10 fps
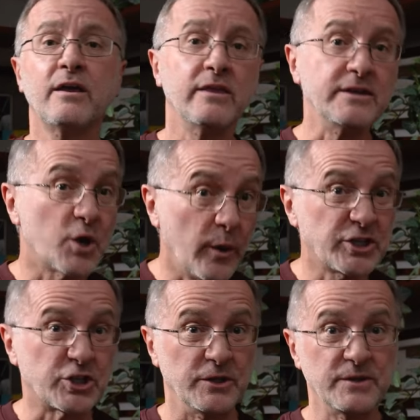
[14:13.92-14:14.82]
these
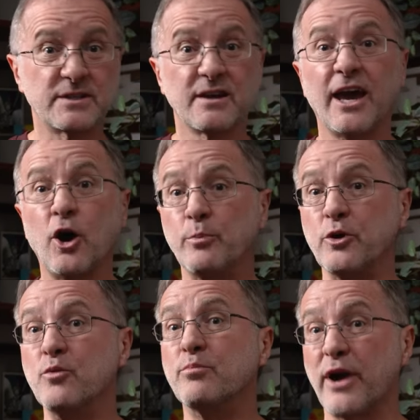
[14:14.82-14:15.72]
questions help
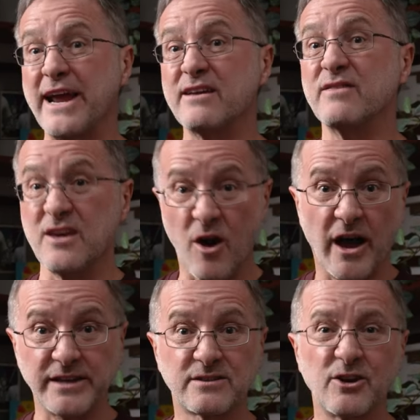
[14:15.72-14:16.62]
you break the
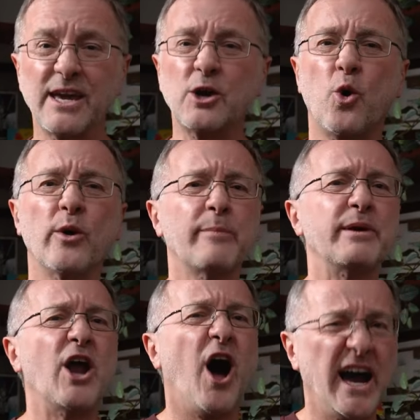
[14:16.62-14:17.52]
ice. Don't get caught up
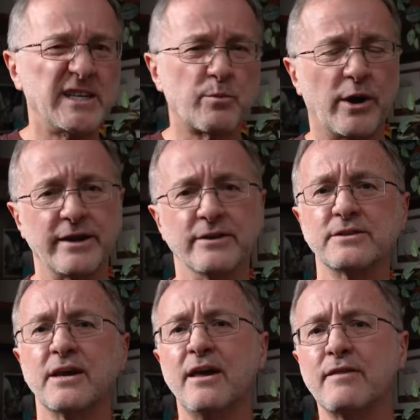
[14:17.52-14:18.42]
in
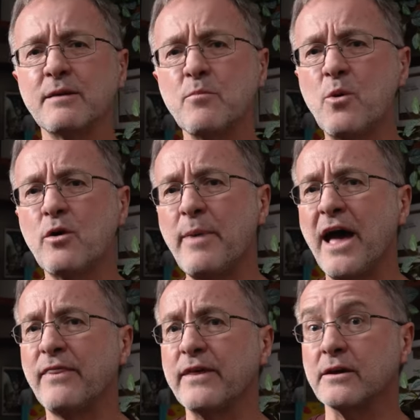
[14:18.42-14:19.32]
icebreakers. Think more
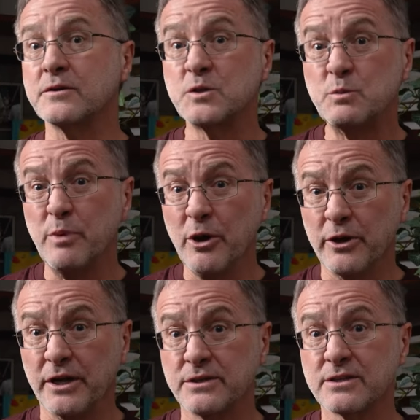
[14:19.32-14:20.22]
about the
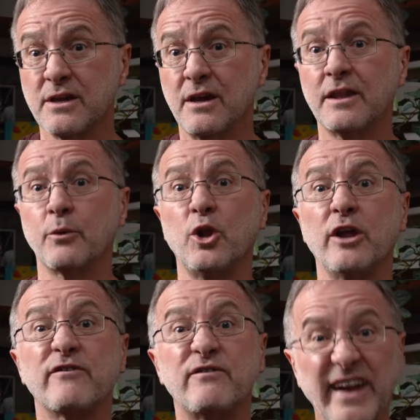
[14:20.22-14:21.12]
experience that
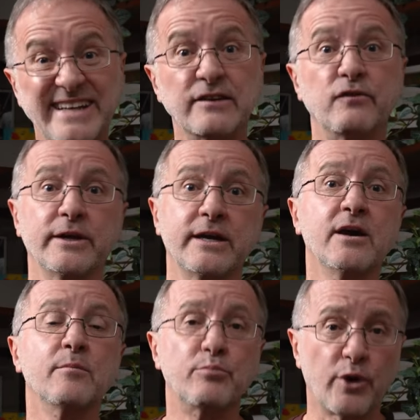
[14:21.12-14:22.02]
will effectively
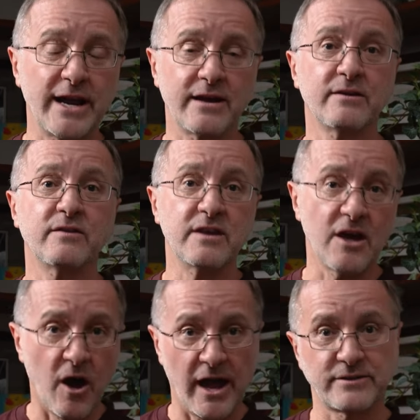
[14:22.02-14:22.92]
break the
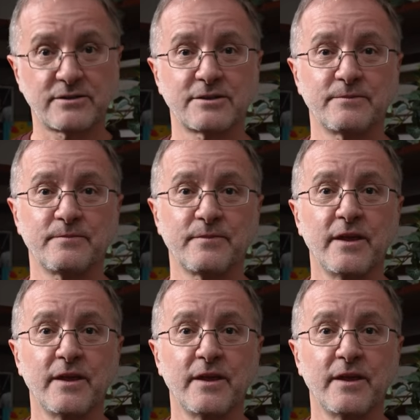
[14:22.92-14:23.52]
ice.